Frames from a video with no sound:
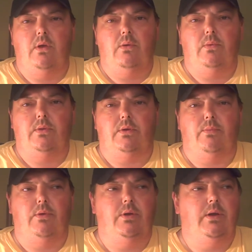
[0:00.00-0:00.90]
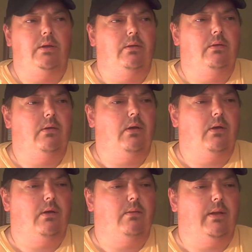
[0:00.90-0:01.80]
with the community,
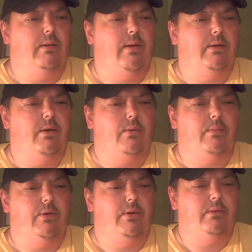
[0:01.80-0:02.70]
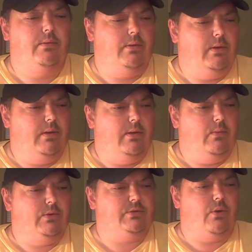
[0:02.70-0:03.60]
let everybody know what I'm doing,
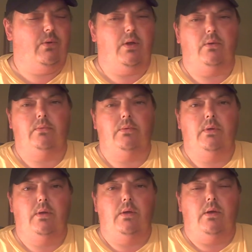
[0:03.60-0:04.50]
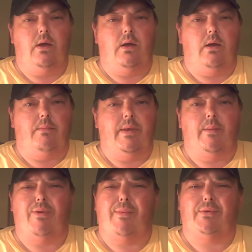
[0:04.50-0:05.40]
what's going on. And
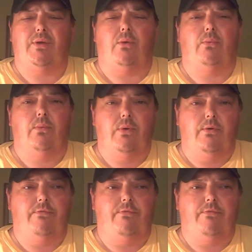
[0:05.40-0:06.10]
I'm probably going to talk real